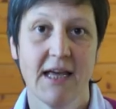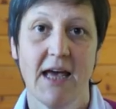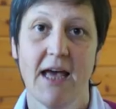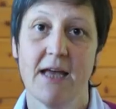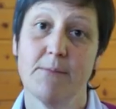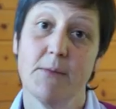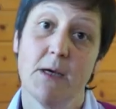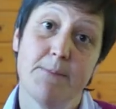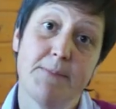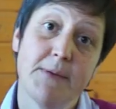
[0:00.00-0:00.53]

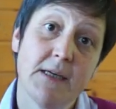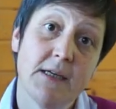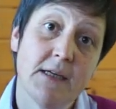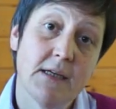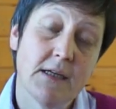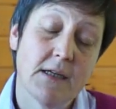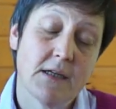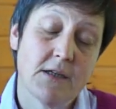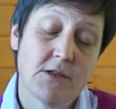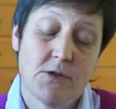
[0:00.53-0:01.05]
and
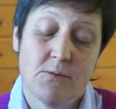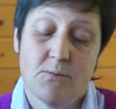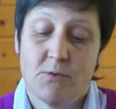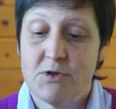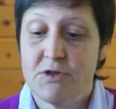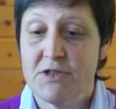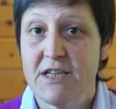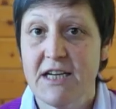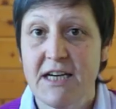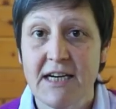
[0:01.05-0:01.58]
maybe she
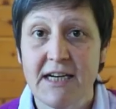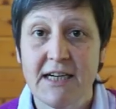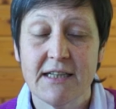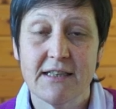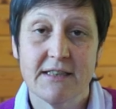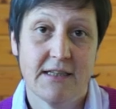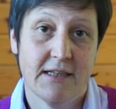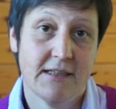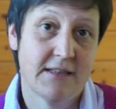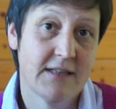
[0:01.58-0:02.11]
was
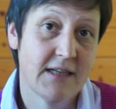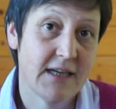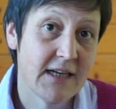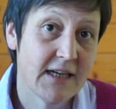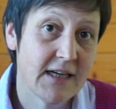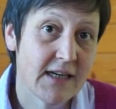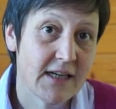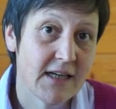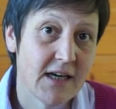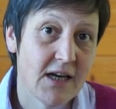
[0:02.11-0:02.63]
there that
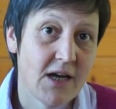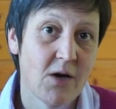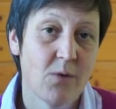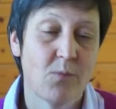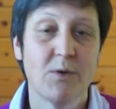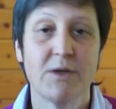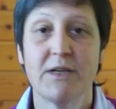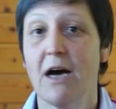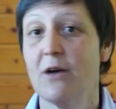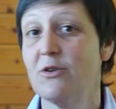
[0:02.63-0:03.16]
day
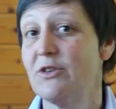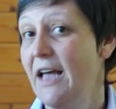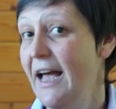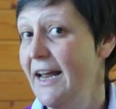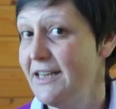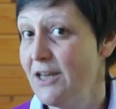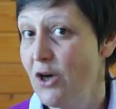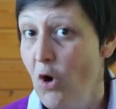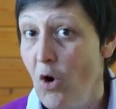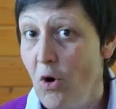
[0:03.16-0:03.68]
without
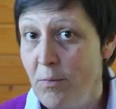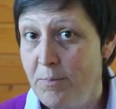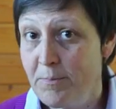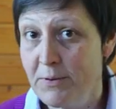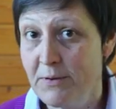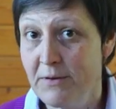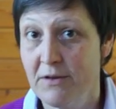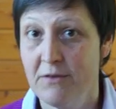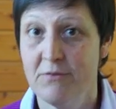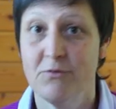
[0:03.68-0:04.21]
any
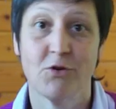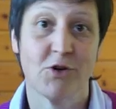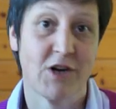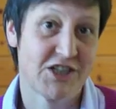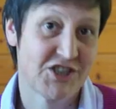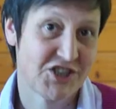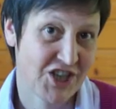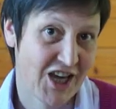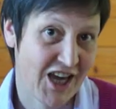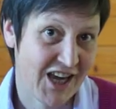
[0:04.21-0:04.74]
hope for
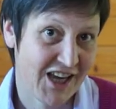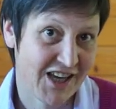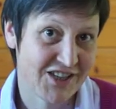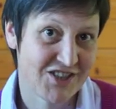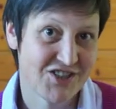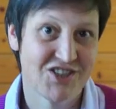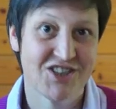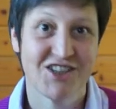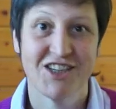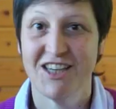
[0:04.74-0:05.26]
a
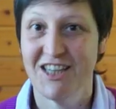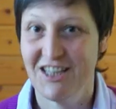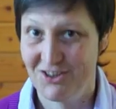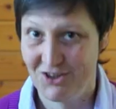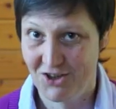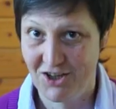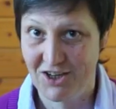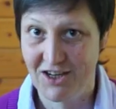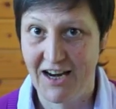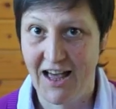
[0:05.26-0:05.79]
change in
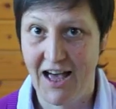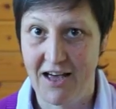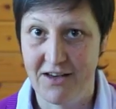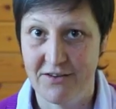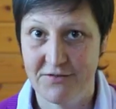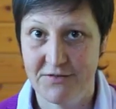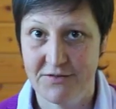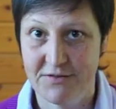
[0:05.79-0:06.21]
her life.